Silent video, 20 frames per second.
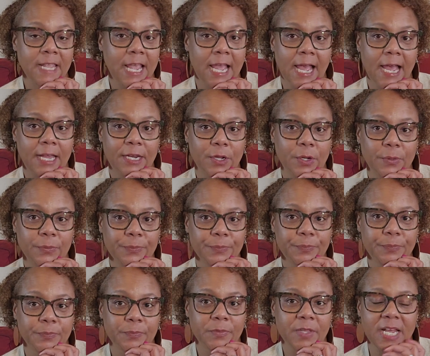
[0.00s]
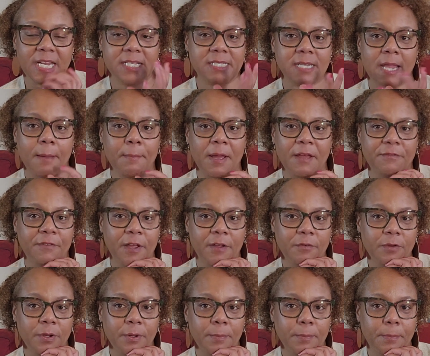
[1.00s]
I don't. That is not my
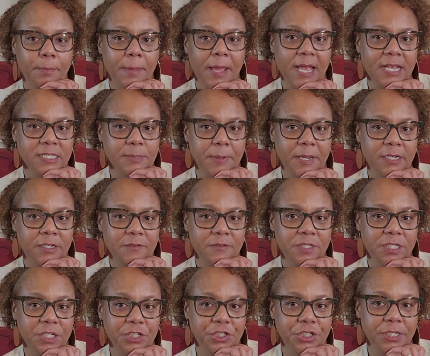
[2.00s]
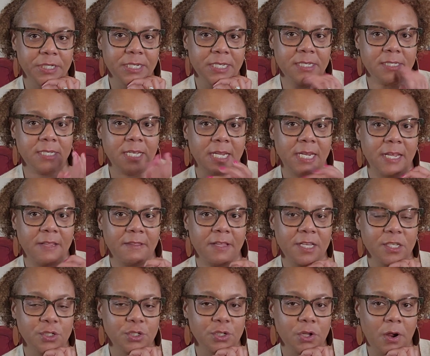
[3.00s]
favorite aspect of stitching, is getting
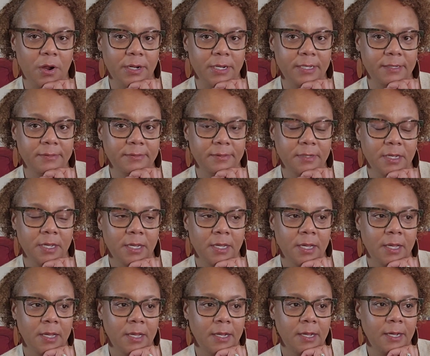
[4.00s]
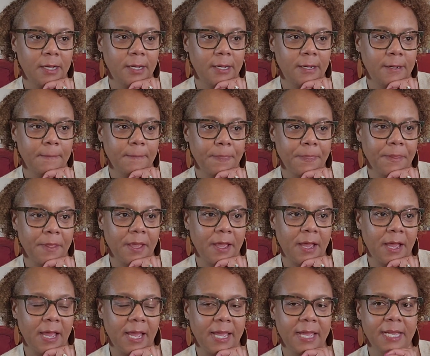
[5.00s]
things started.
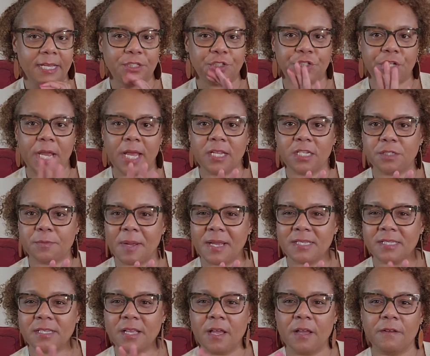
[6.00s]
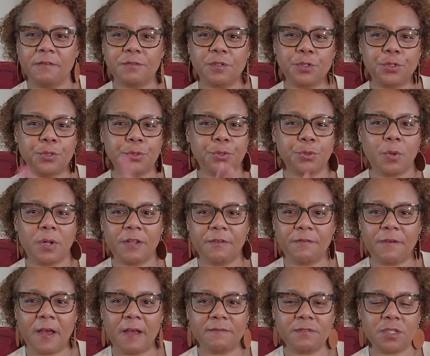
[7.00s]
I had challenged myself to do
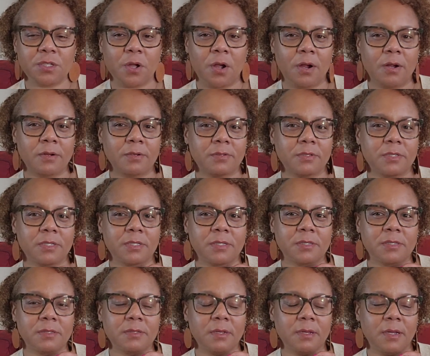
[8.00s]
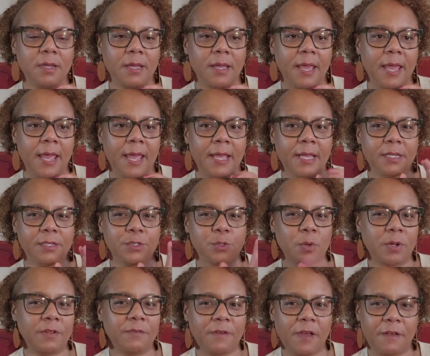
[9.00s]
25 starts and
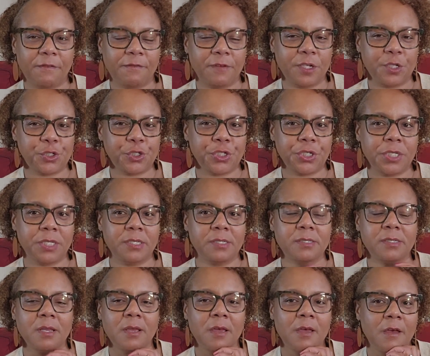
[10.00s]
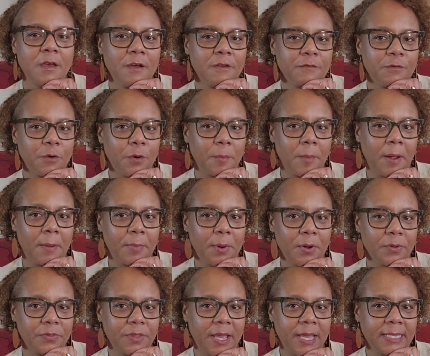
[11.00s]
25 finishes for my
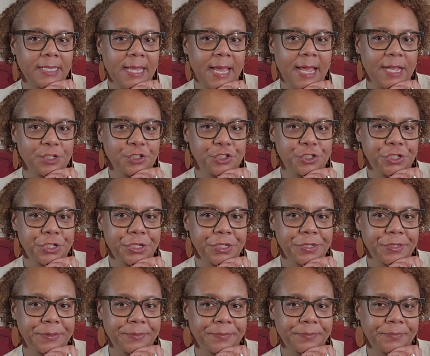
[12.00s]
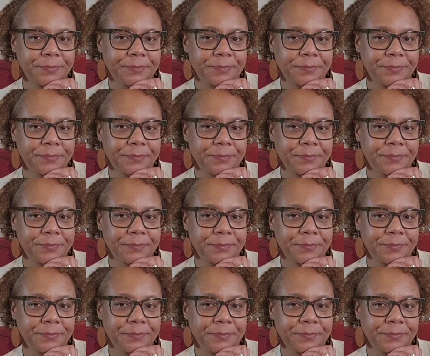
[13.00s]
birthday last year.